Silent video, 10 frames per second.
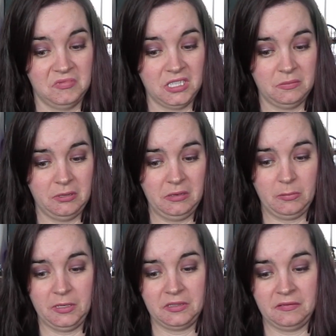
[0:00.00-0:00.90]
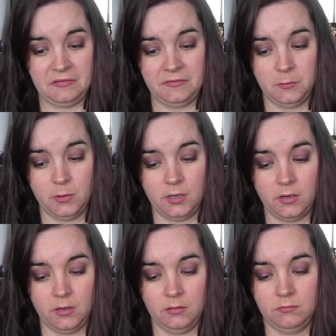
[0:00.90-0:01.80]
that's pretty impressive
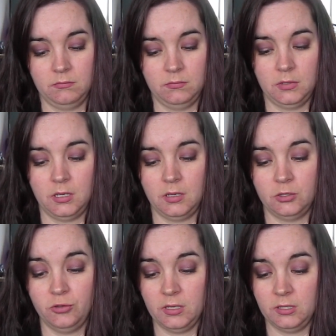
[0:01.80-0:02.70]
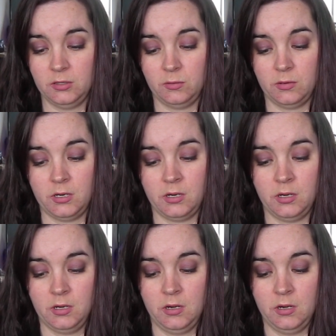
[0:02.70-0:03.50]
for a drugstore,